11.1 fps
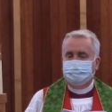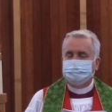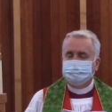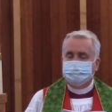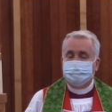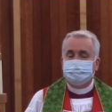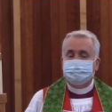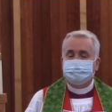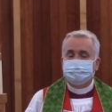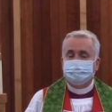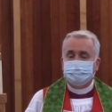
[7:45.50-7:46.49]

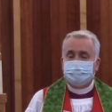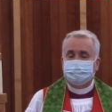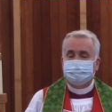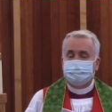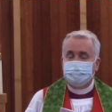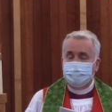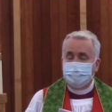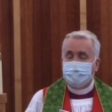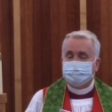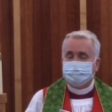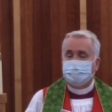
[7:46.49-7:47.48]
live life with
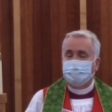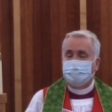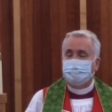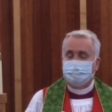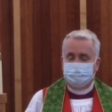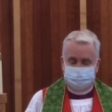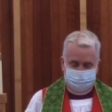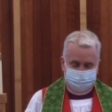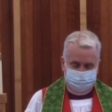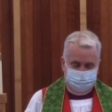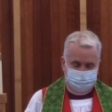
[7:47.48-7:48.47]
that call,
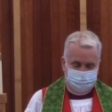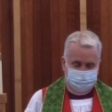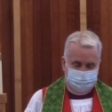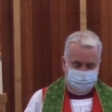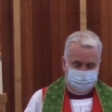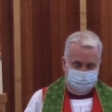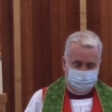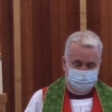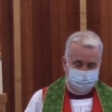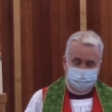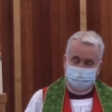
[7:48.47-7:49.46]

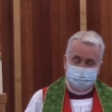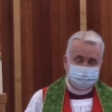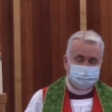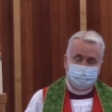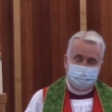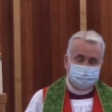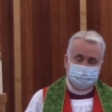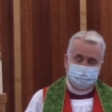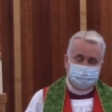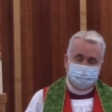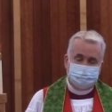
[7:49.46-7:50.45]
because that is the only
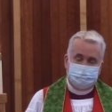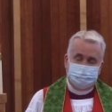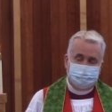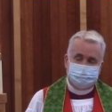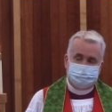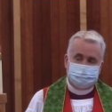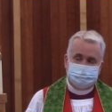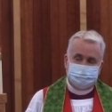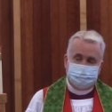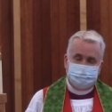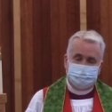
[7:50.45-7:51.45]
place
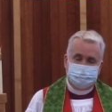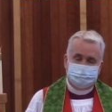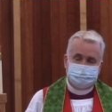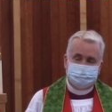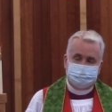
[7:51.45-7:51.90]
of peace.